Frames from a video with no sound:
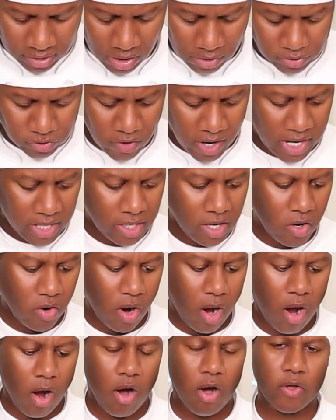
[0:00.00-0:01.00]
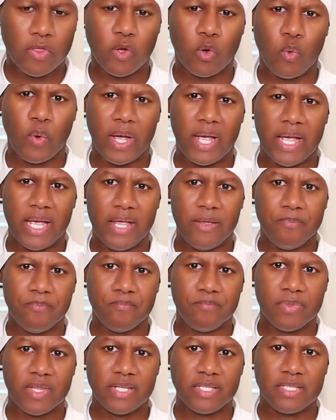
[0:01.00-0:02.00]
don't try to go all the way
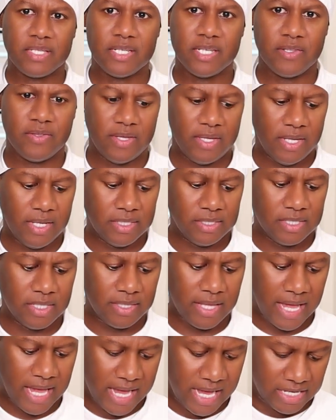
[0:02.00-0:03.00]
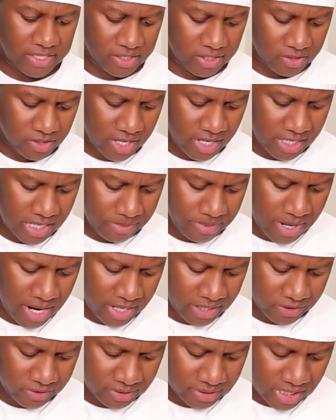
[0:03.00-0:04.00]
to the edge because you're gonna end up
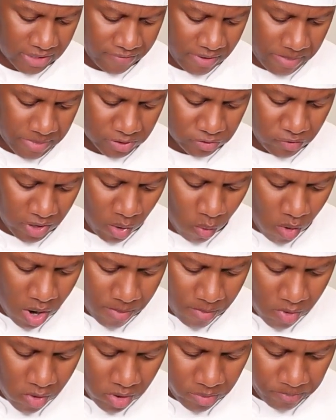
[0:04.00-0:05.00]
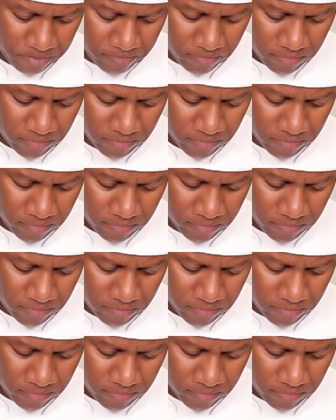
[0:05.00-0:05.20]
cutting yourself. I'm gonna try one more